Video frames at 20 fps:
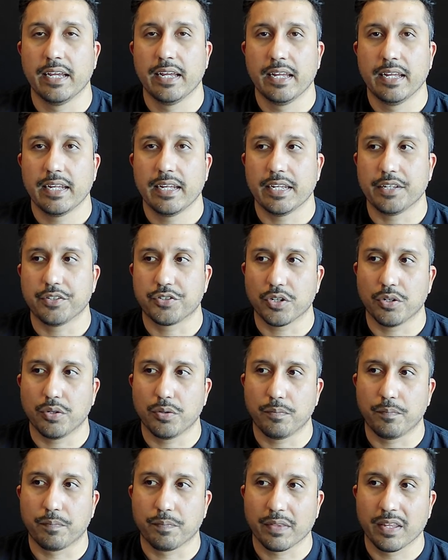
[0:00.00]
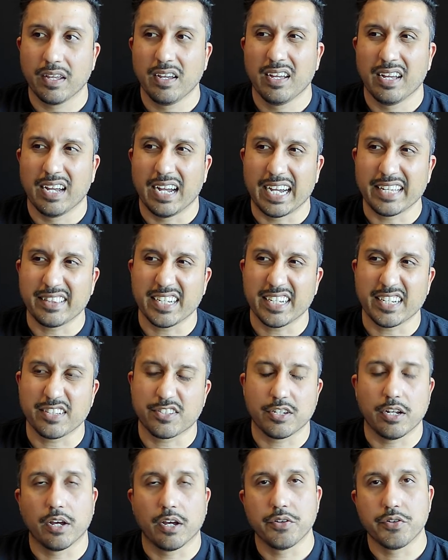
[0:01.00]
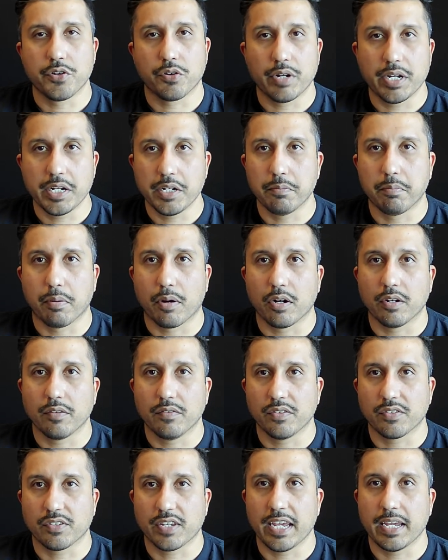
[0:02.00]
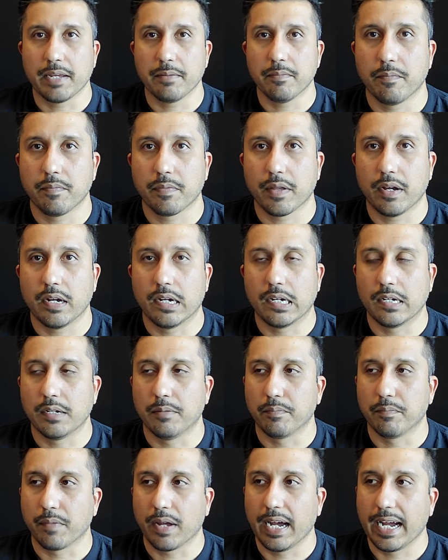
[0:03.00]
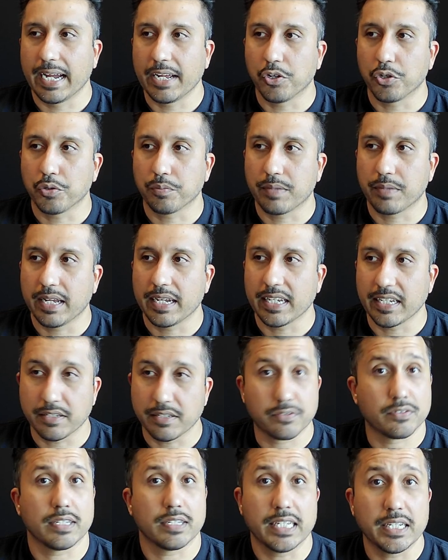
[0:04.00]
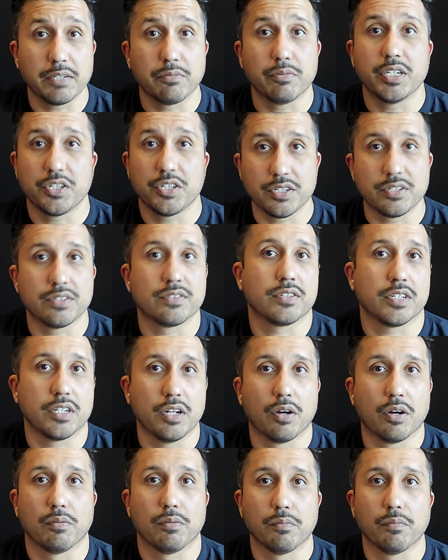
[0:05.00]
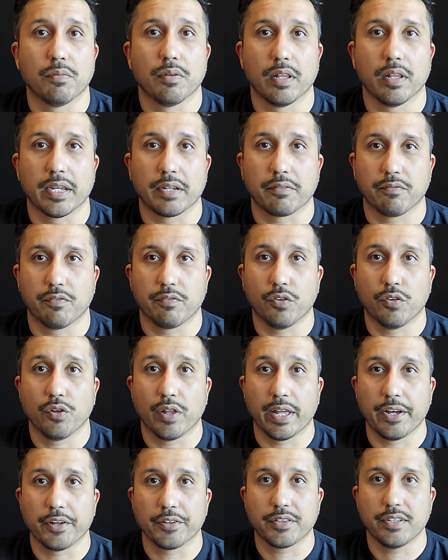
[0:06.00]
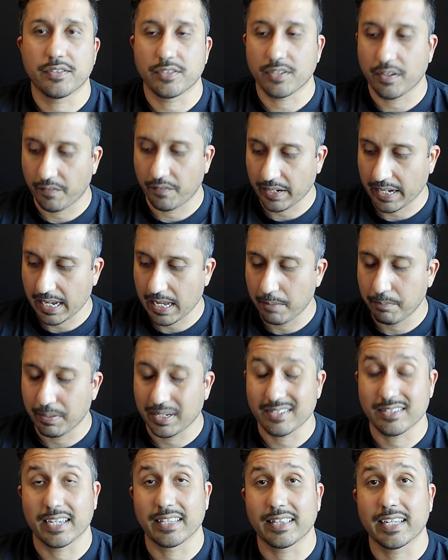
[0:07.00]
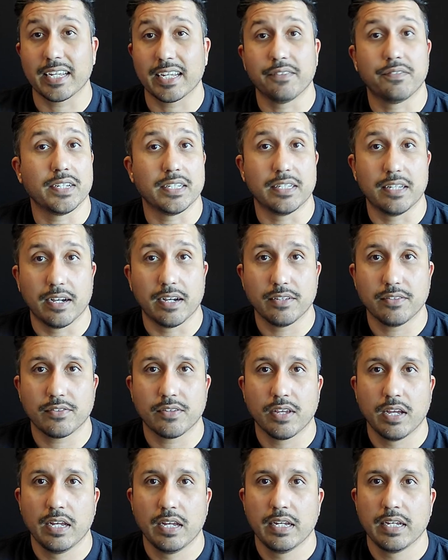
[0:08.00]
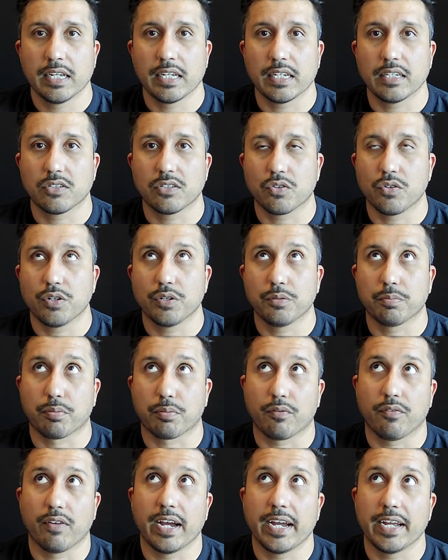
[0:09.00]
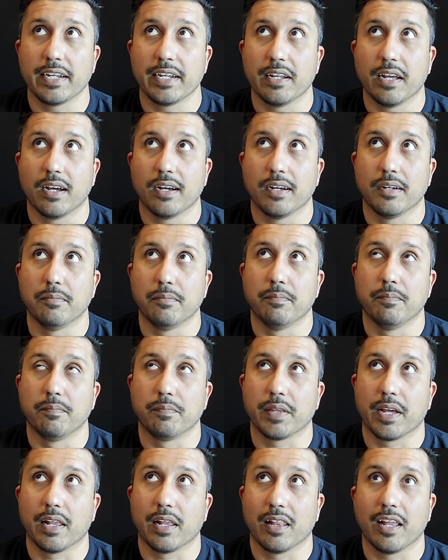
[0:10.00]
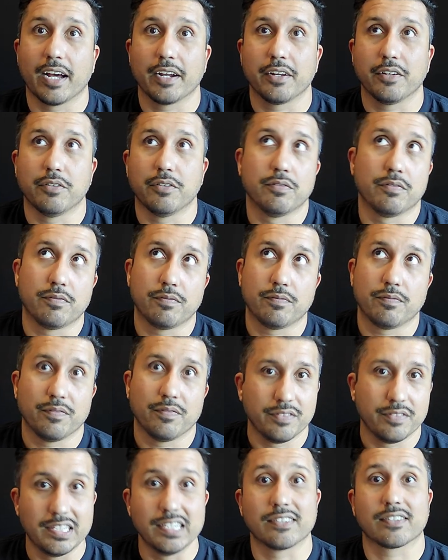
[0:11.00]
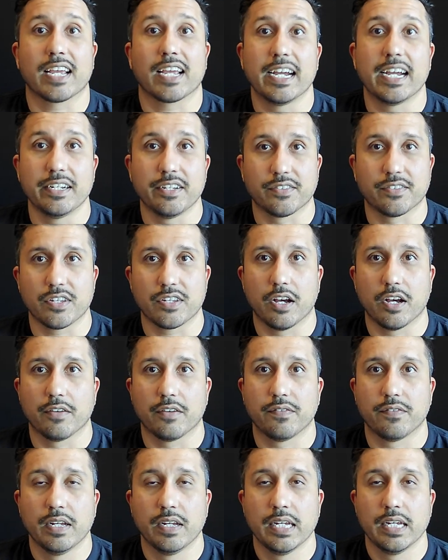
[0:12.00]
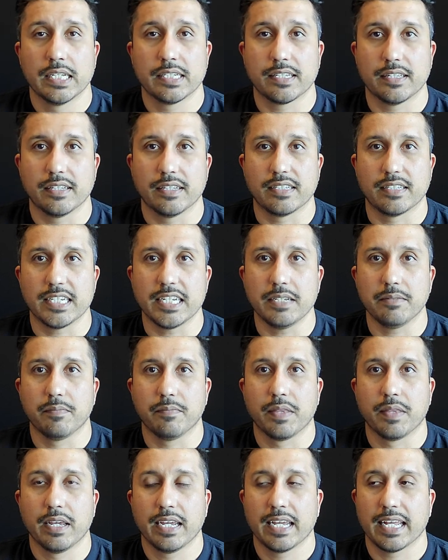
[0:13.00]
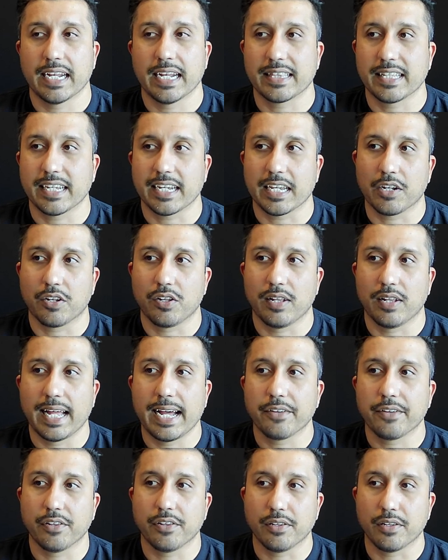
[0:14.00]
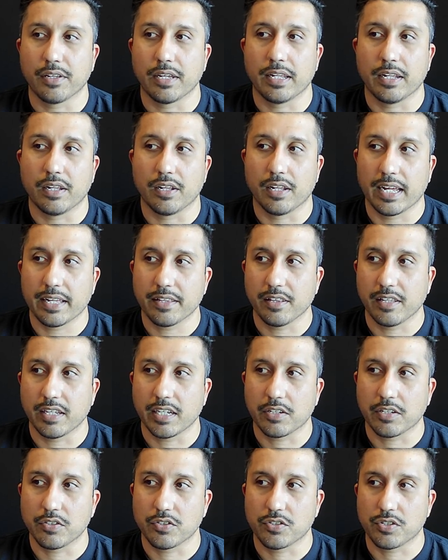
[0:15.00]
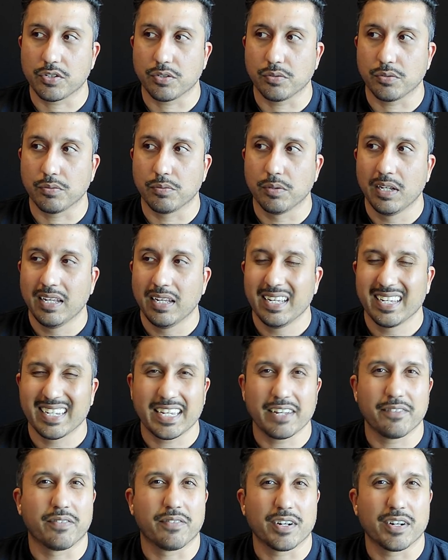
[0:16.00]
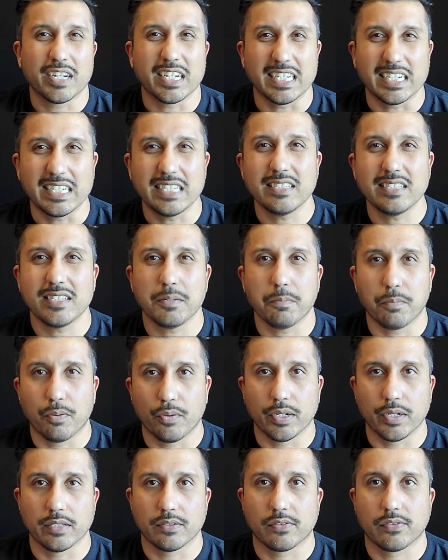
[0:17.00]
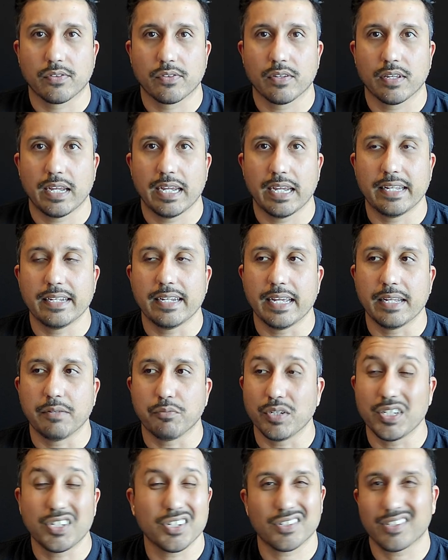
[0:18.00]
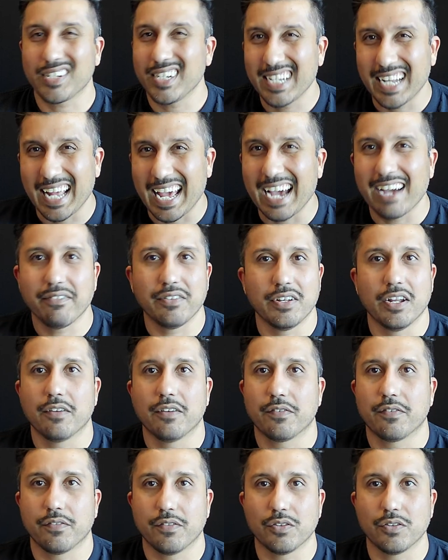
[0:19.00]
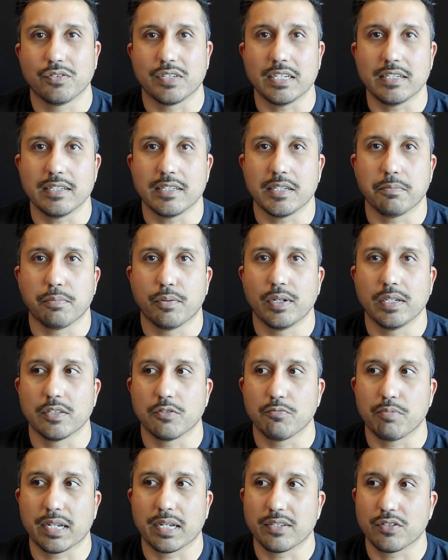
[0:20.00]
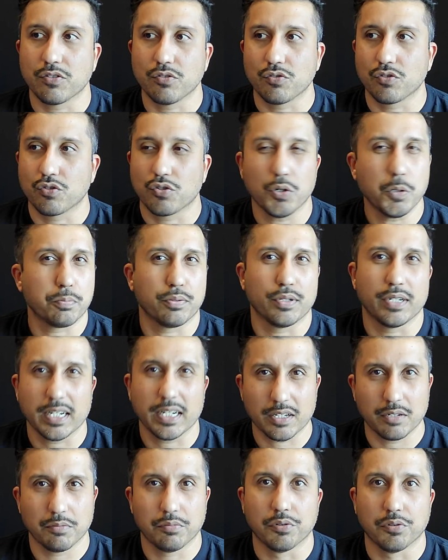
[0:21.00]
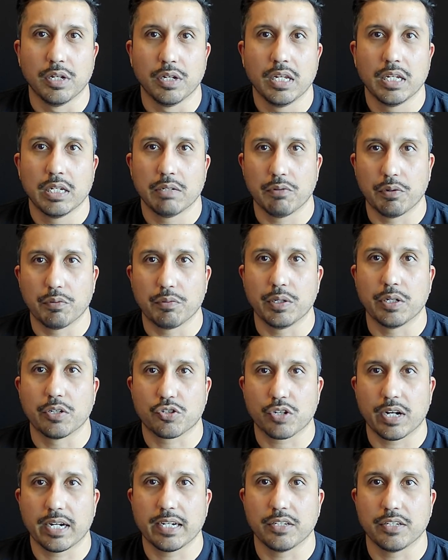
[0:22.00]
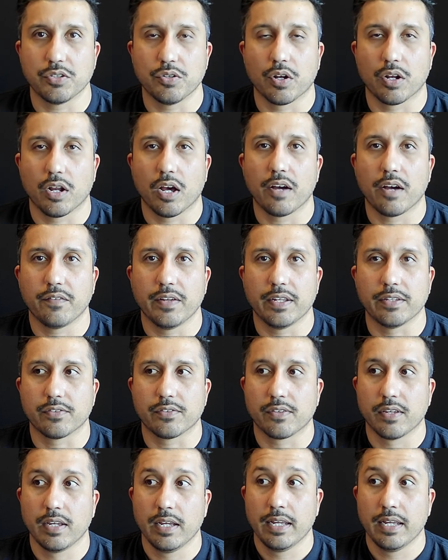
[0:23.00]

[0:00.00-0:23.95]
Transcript: And so I think it's an underrated part of his game. I hope that he reaches, you know, like full health and stuff like that, because I think if he does, he's going to provide a lot of this kind of stuff to the team. And I think it'll allow the Lakers to get very easy points. And we just didn't have enough of those easy points because it was so predictable what we were trying to do on offense.